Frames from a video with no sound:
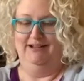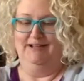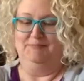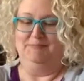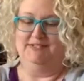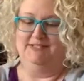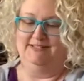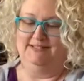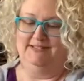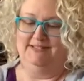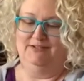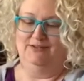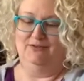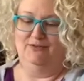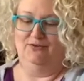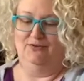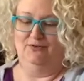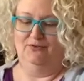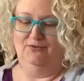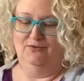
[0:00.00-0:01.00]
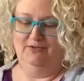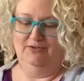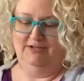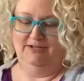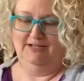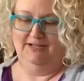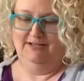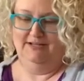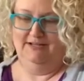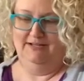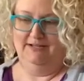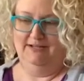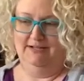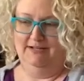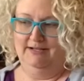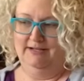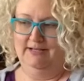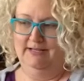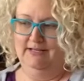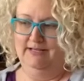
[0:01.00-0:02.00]
I'm still. It's, it's, it's
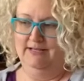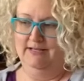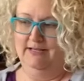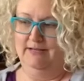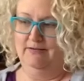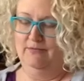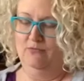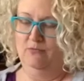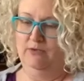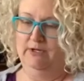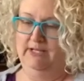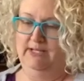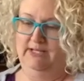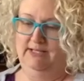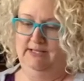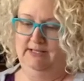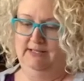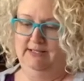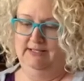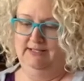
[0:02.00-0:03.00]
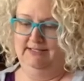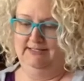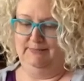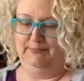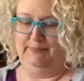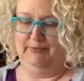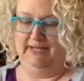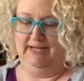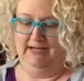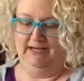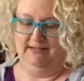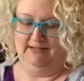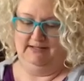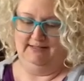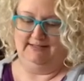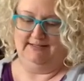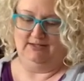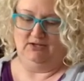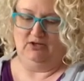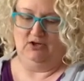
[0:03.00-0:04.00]
okay. I don't want to get these
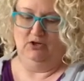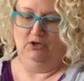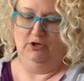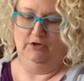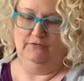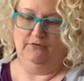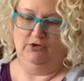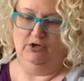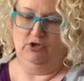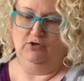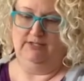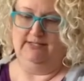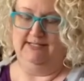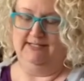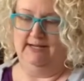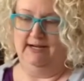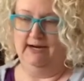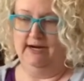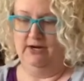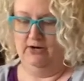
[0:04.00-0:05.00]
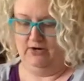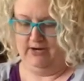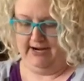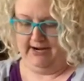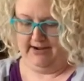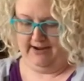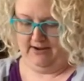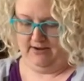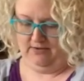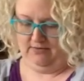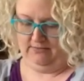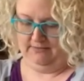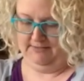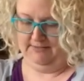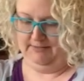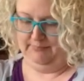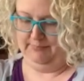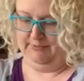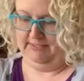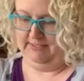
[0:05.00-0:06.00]
peanuts all over your entire house.
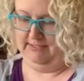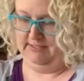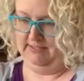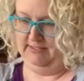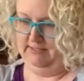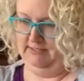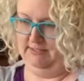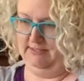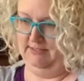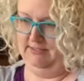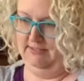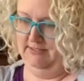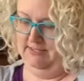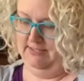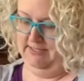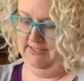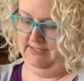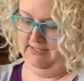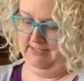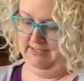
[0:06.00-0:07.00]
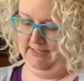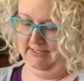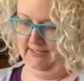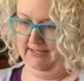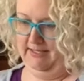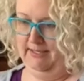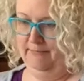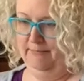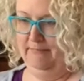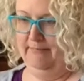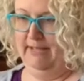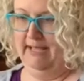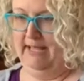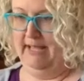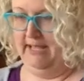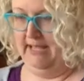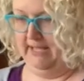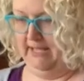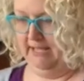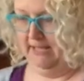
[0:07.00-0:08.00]
Well, you know,
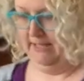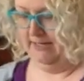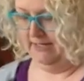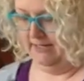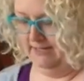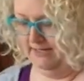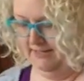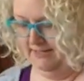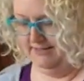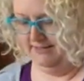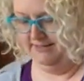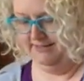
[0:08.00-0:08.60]
be a kid.